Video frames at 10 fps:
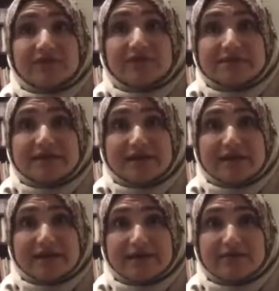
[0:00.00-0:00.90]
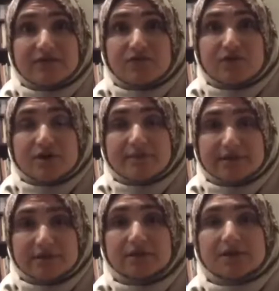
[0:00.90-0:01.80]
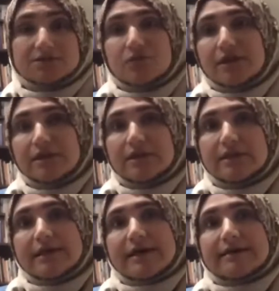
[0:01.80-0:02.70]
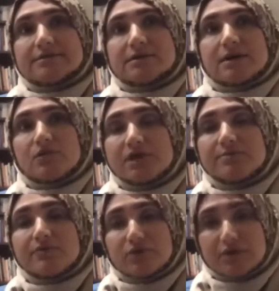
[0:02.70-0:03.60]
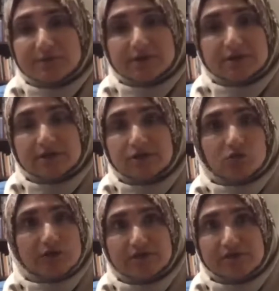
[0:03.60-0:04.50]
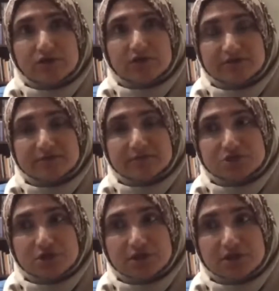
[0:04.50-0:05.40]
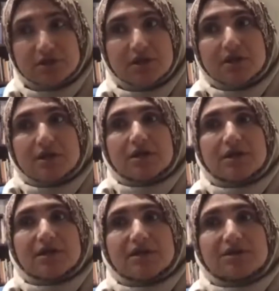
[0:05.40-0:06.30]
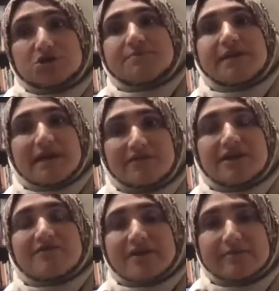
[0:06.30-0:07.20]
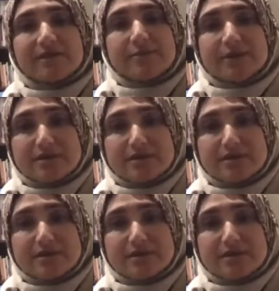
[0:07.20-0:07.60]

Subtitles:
I have for Ramadan is one that a week before Ramadan, or whenever you're comfortable, inshallah, yeah, you should be having a family meeting.